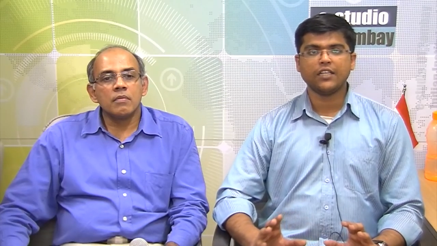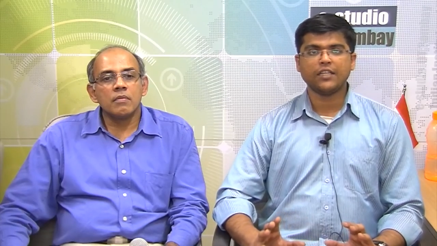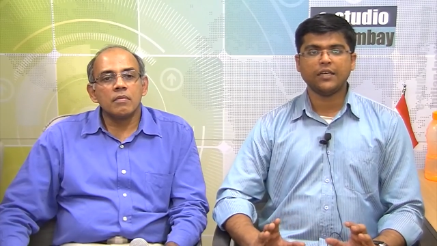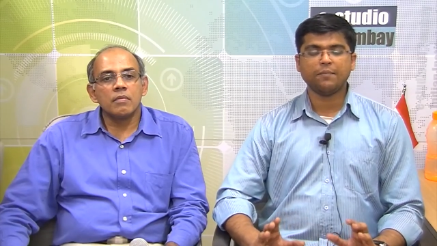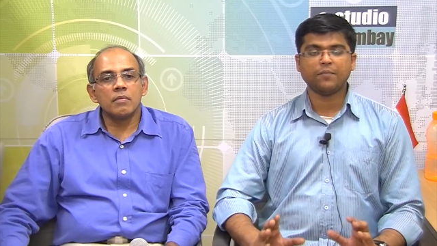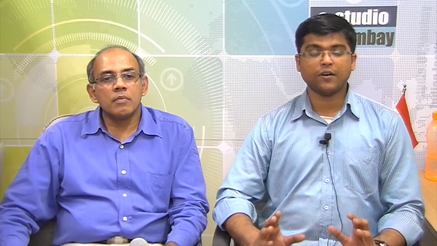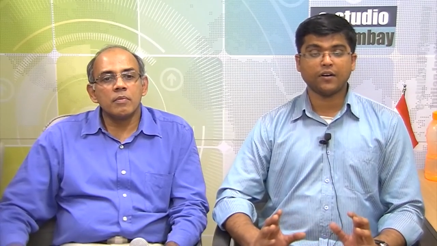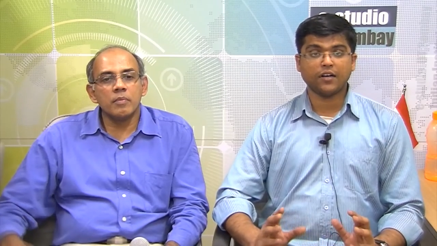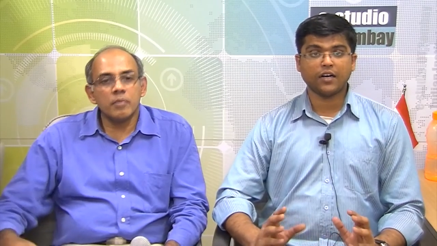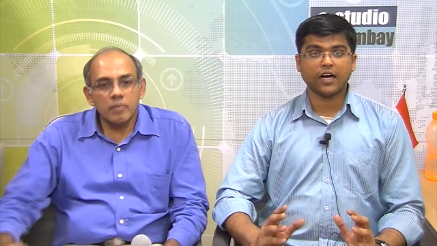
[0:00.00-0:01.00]
Speaker 1: the
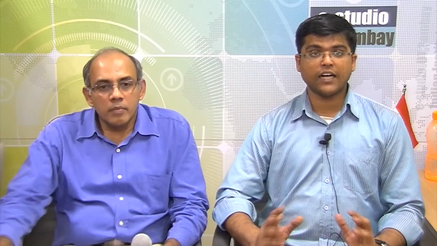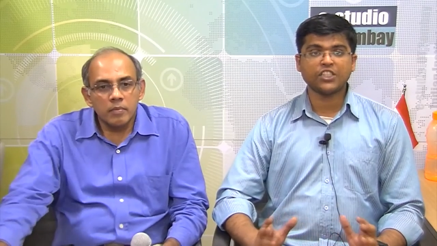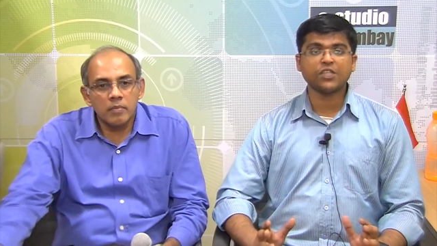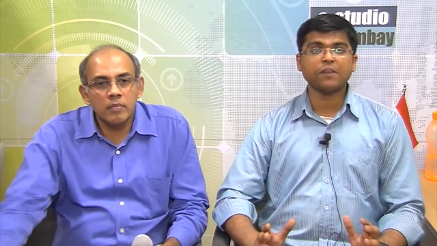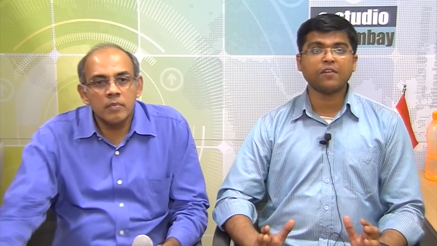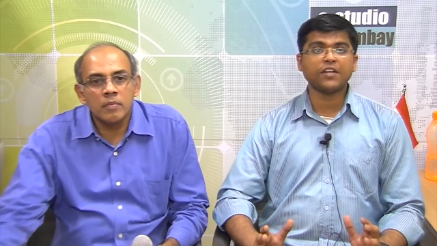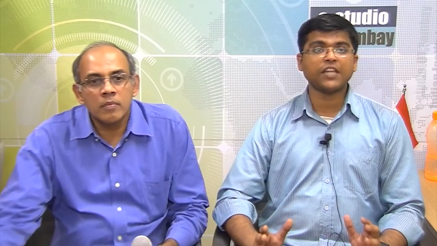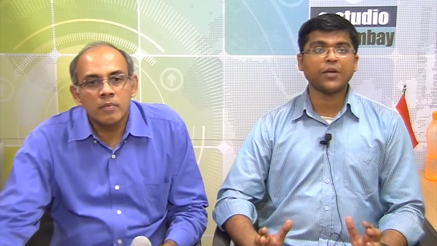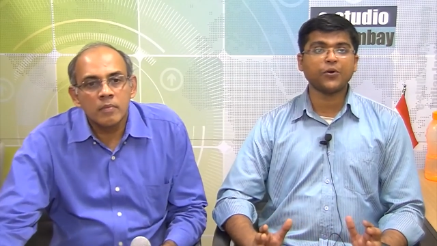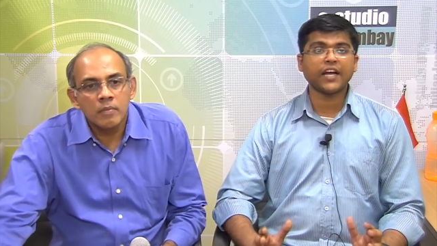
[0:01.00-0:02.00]
additional power
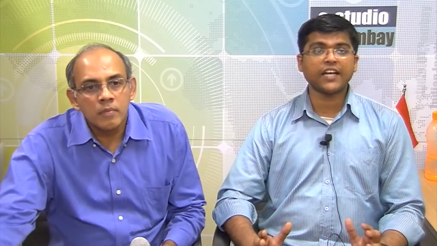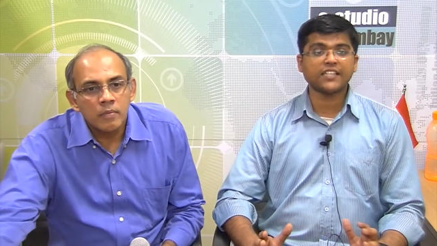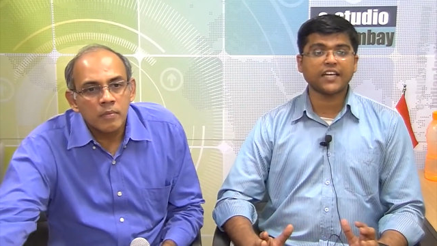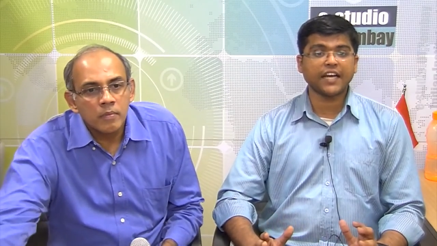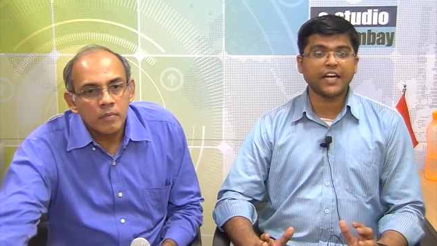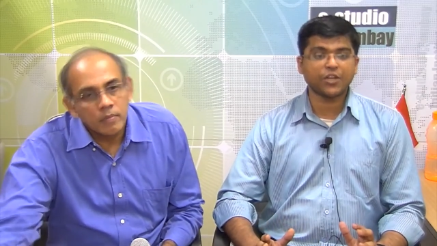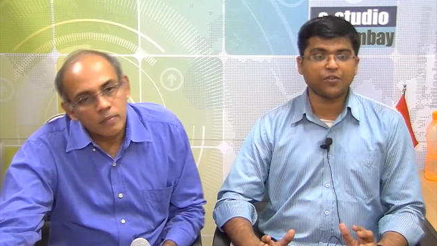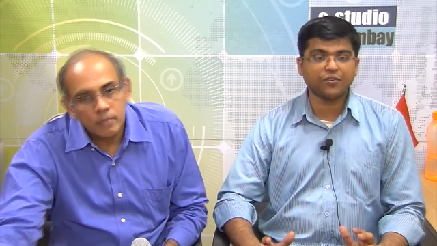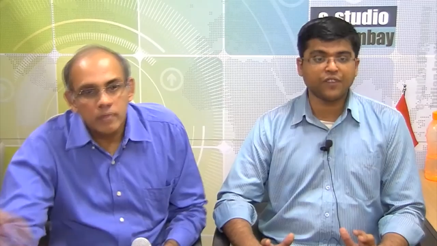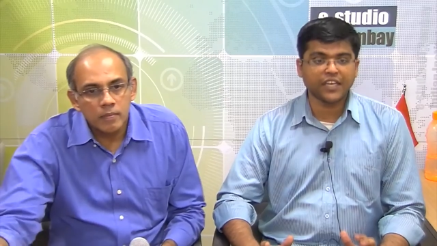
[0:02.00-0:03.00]
that you get as a creator
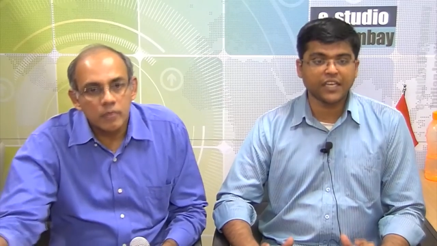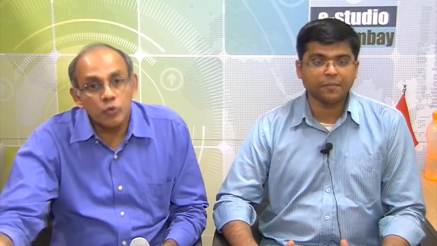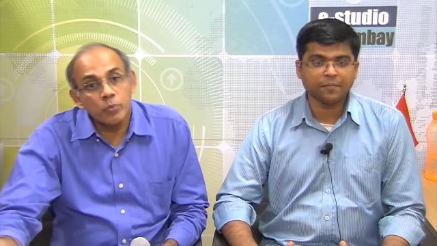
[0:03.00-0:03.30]
of a wiki.